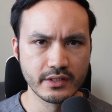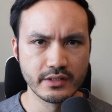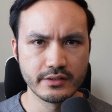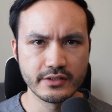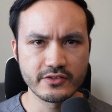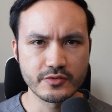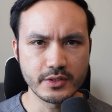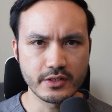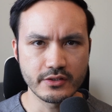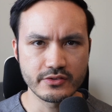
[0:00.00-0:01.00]
This is
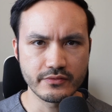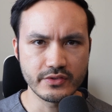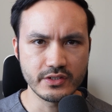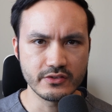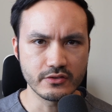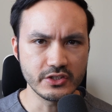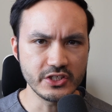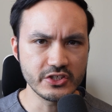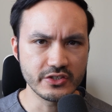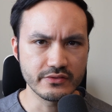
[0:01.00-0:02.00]
because of these
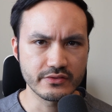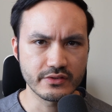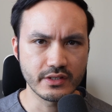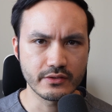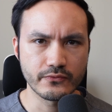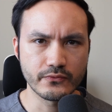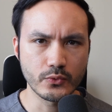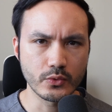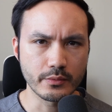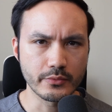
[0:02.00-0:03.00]
lesions that
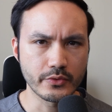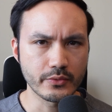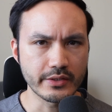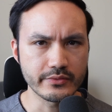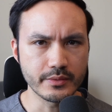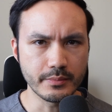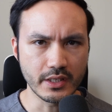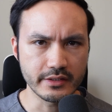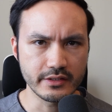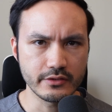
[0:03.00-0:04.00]
form throughout the
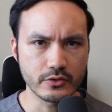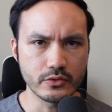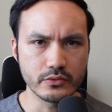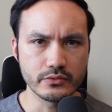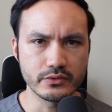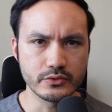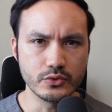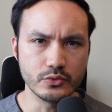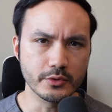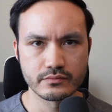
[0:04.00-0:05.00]
body called gummas.